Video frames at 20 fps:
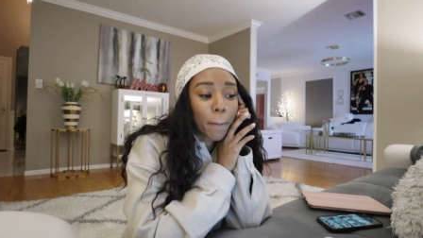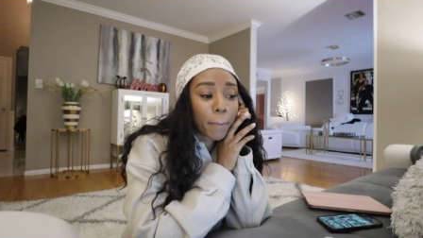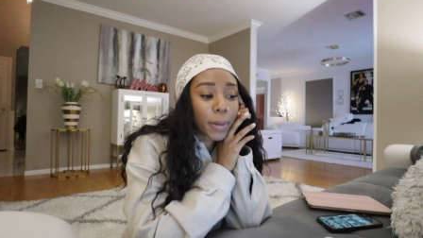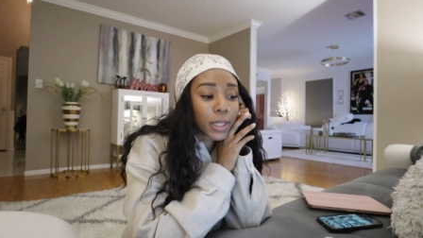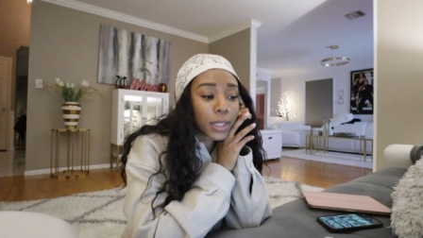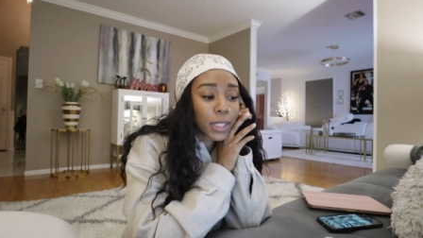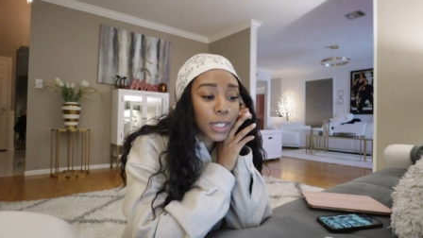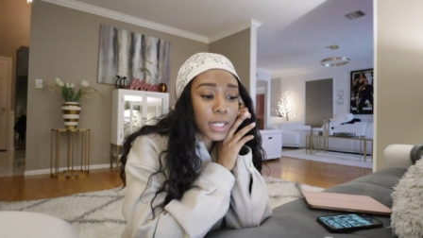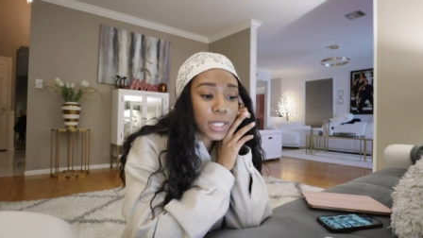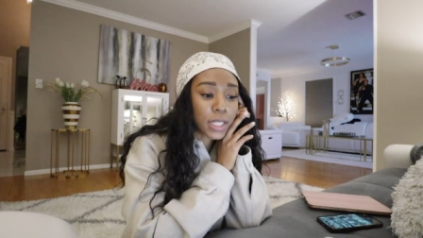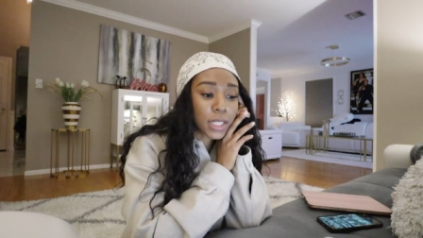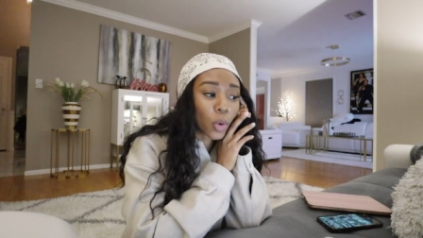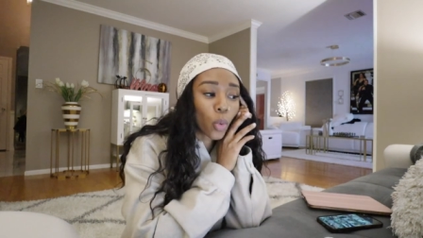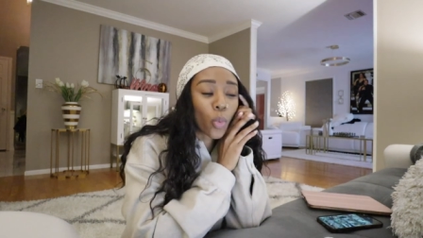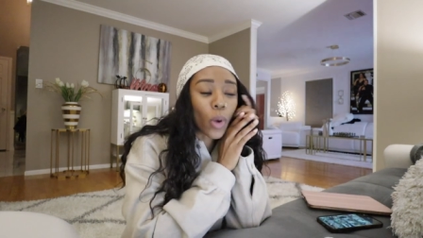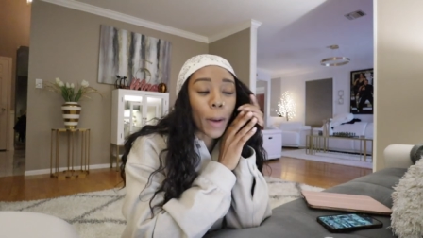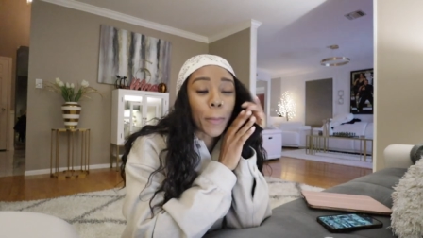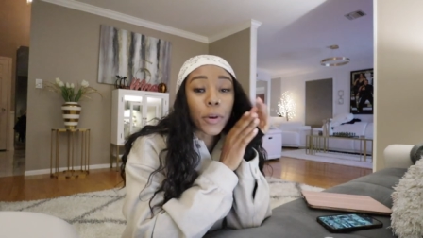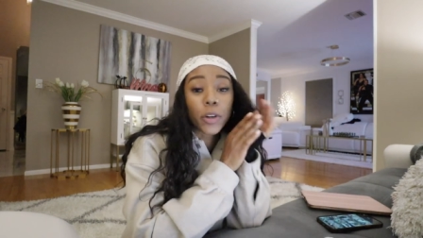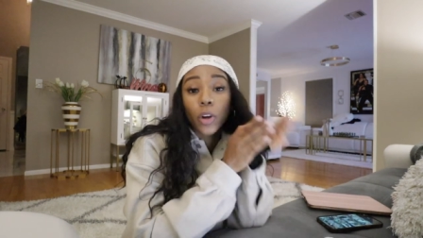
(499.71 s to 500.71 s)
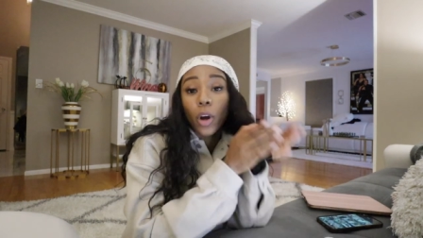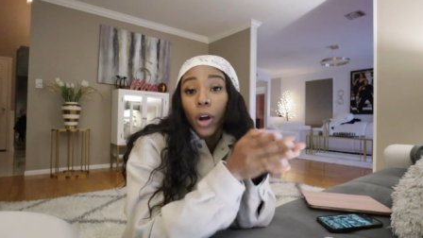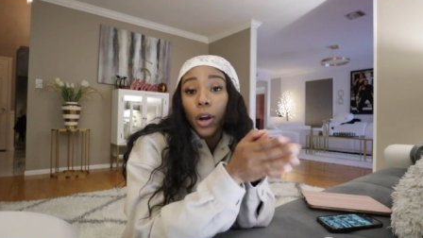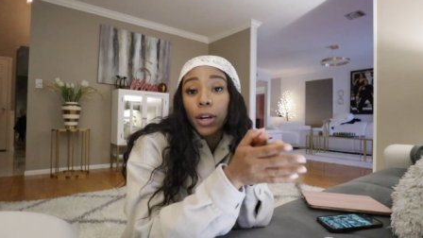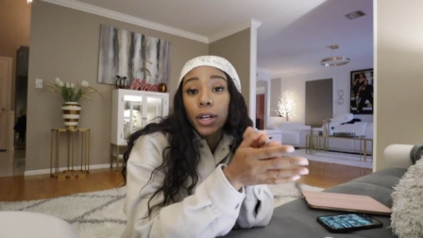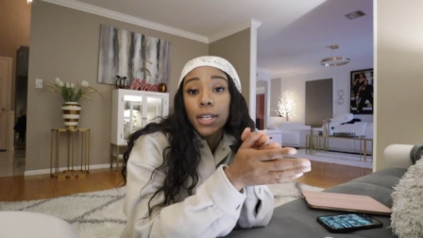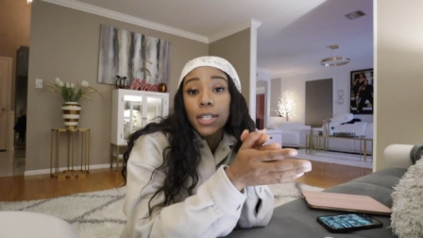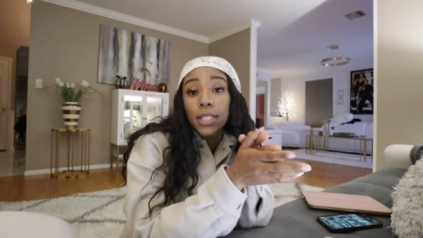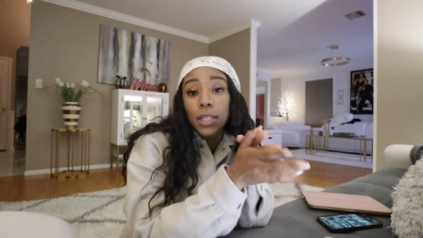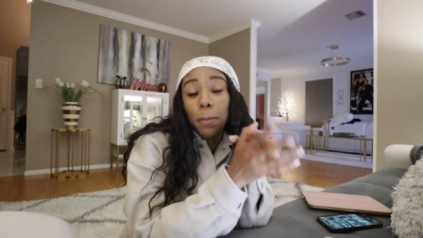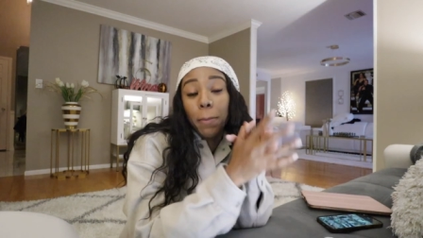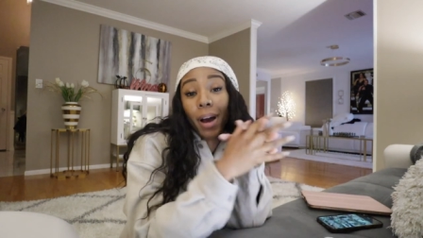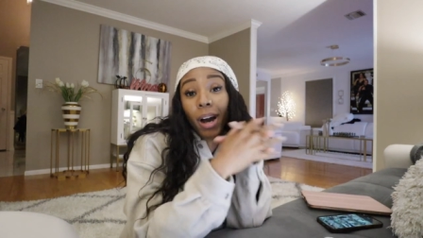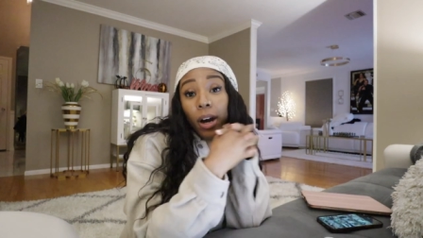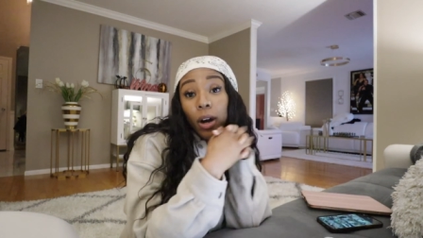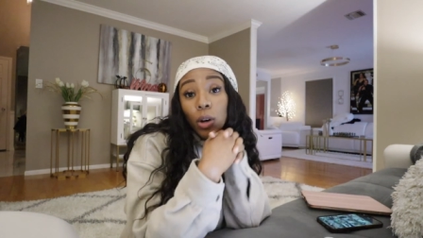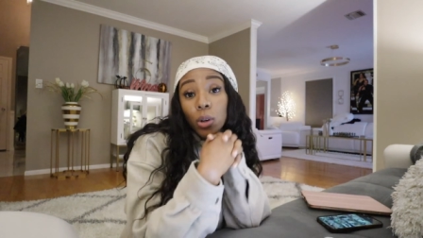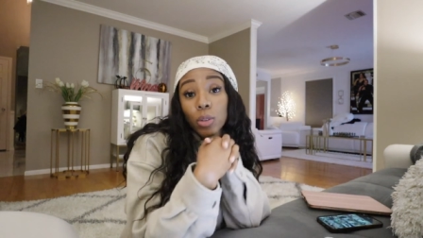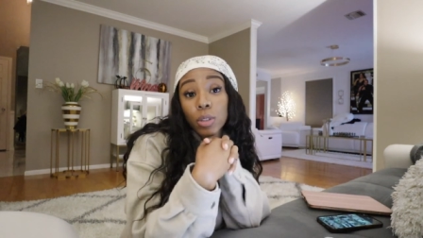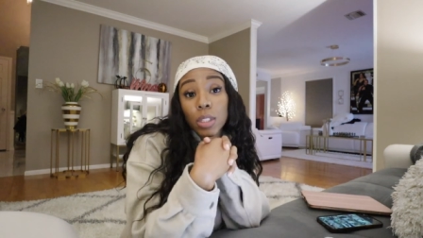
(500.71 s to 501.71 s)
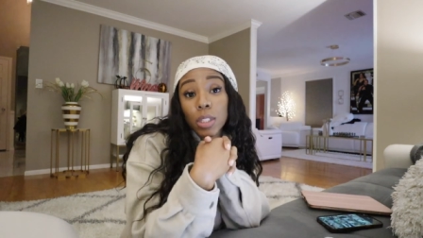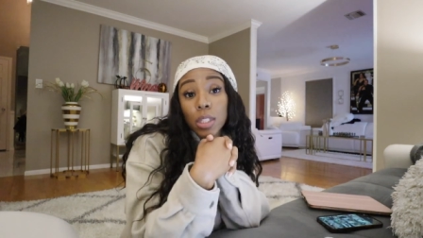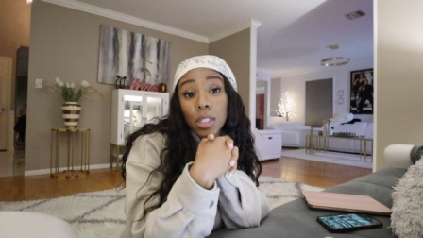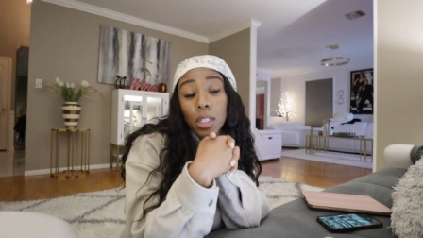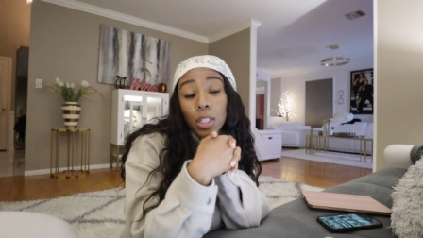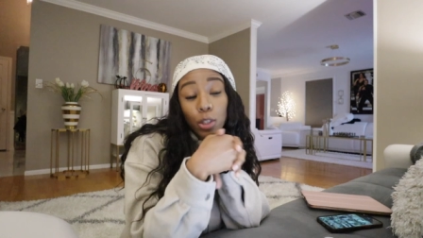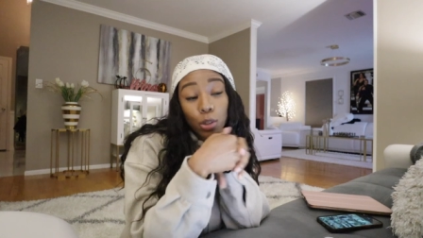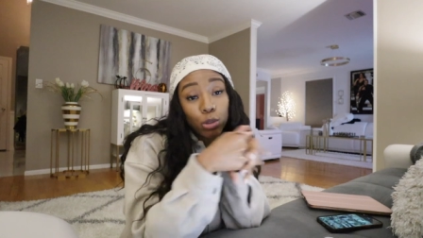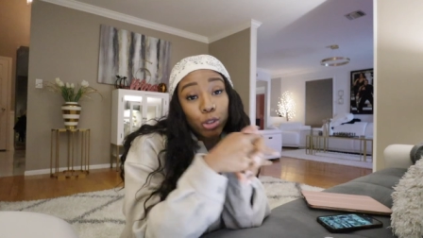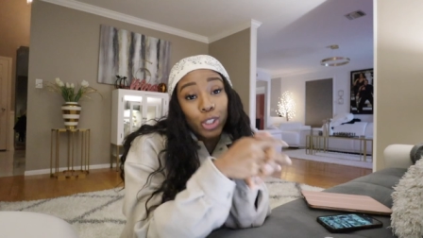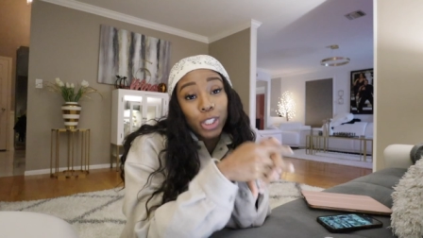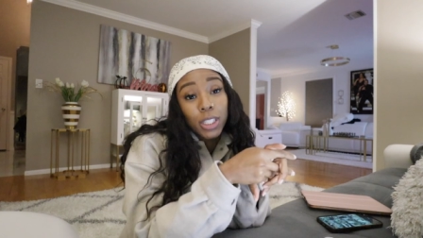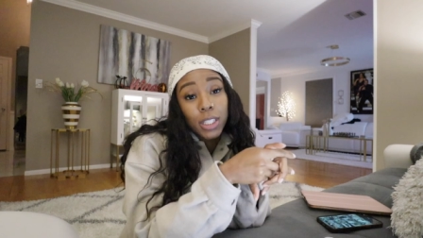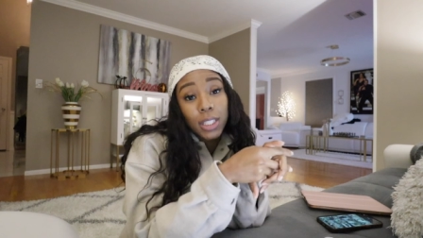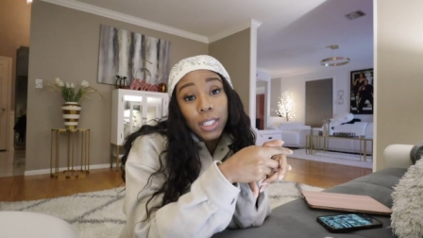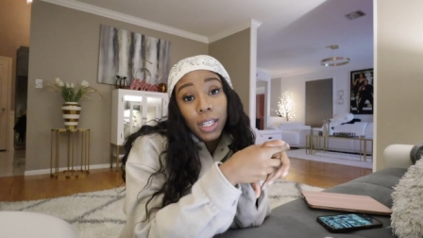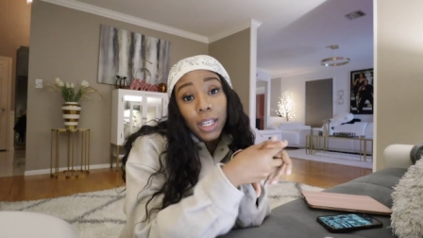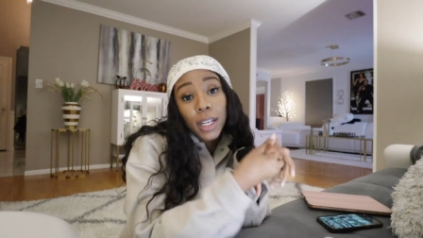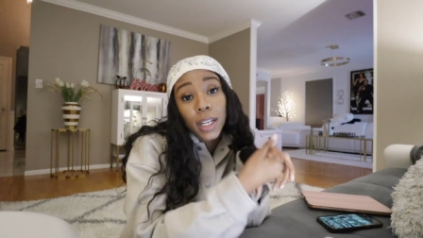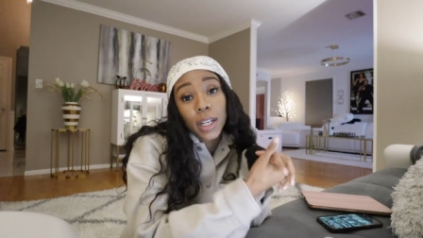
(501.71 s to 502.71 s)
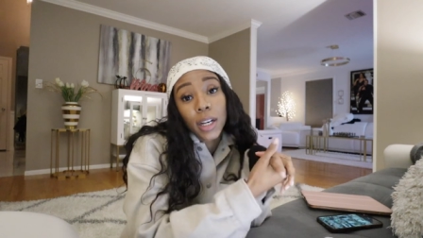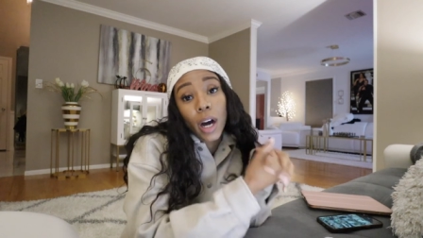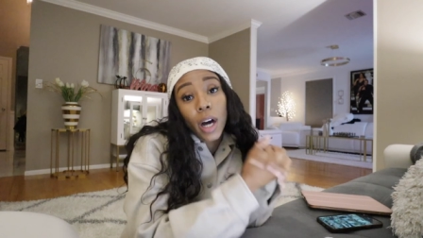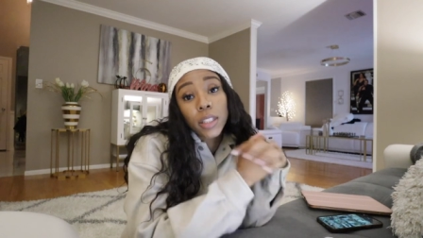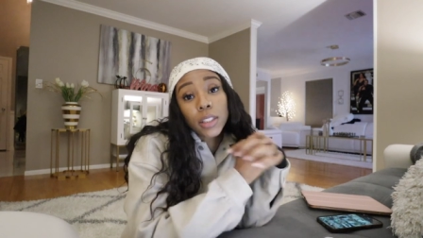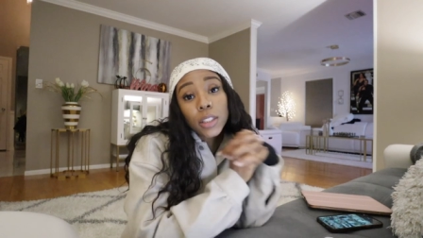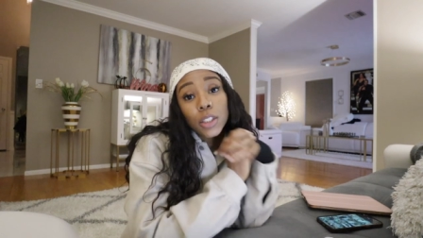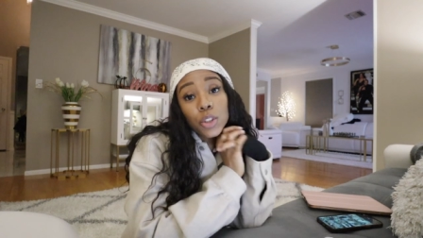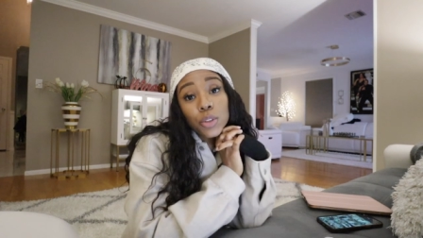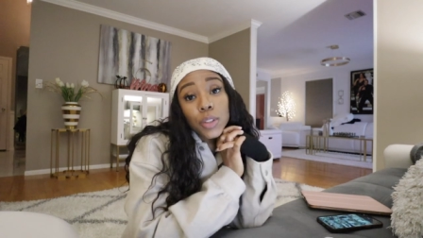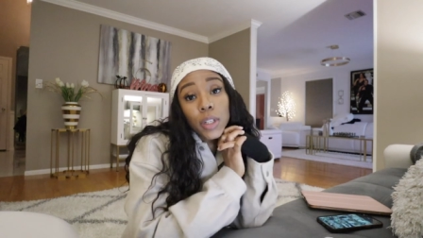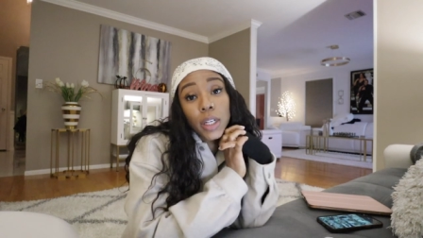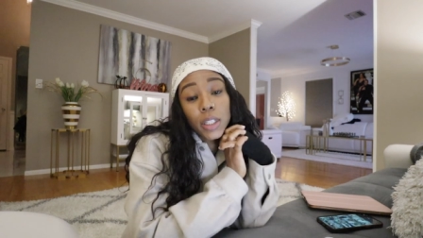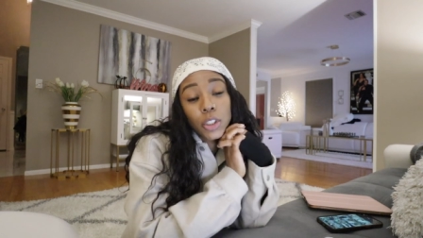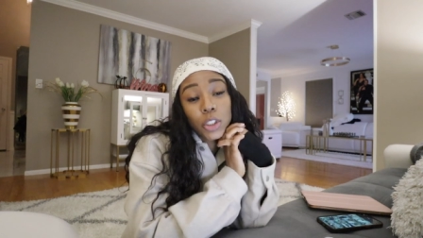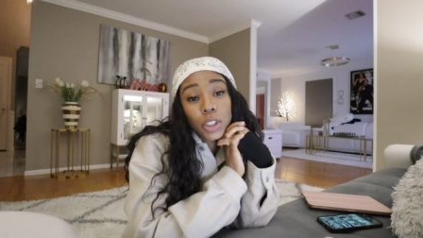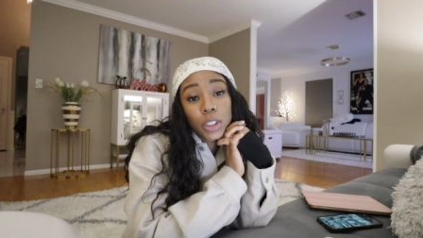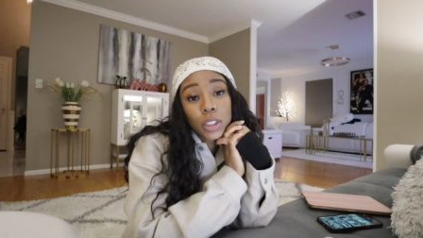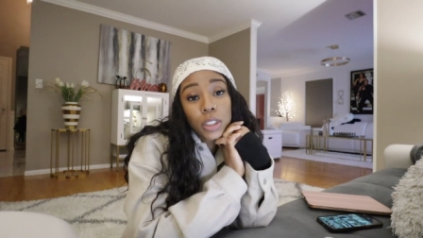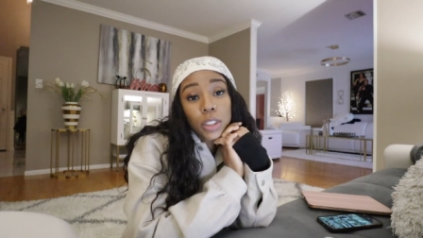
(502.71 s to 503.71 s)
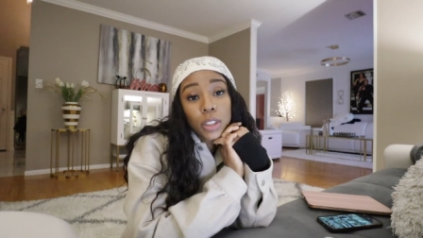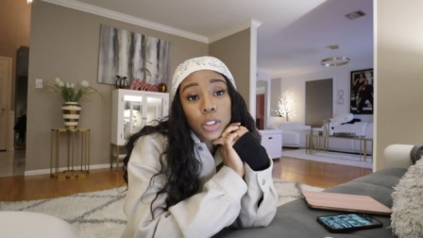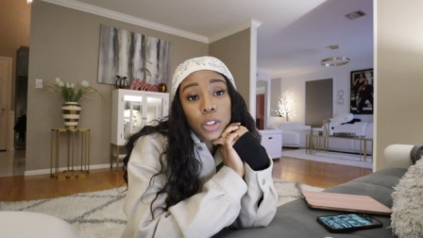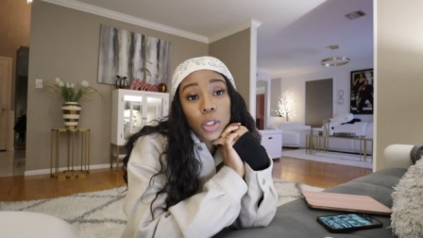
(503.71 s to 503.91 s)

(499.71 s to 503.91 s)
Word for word: but this webinar is about UGC content creation.